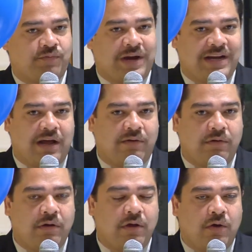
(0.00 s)
Right
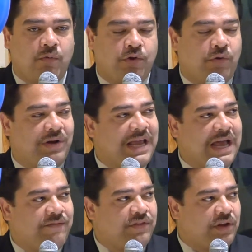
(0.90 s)
now, we only
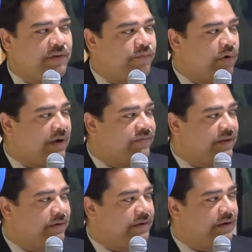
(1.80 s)
have
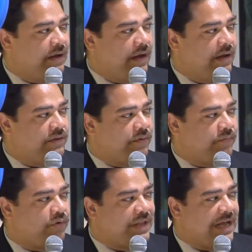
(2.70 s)
34,000
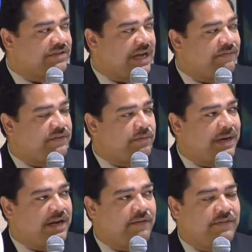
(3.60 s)
after
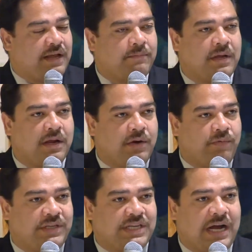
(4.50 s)
many of them
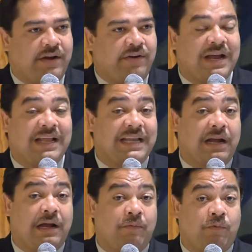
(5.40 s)
retired, and
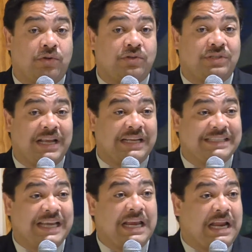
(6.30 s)
that was the
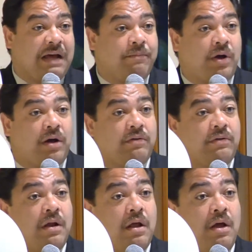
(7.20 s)
same
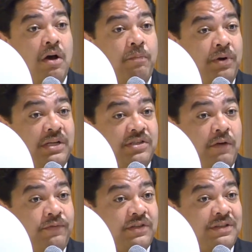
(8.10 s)
amount of police
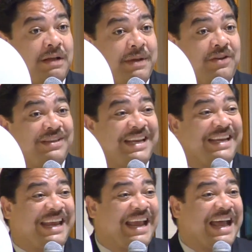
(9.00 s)
officers that Mayor
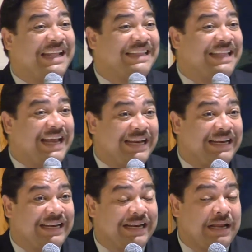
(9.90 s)
Dickey had
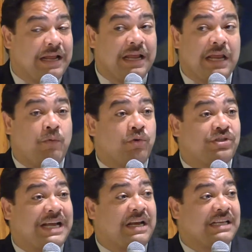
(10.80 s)
then. It was
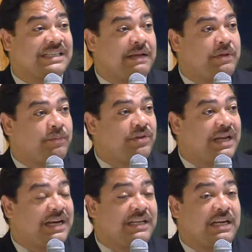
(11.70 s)
unacceptable
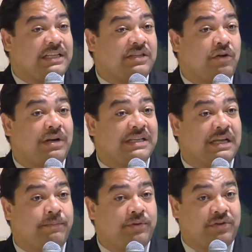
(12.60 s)
then, it is
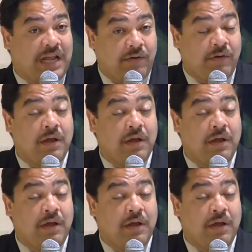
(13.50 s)
unacceptable now.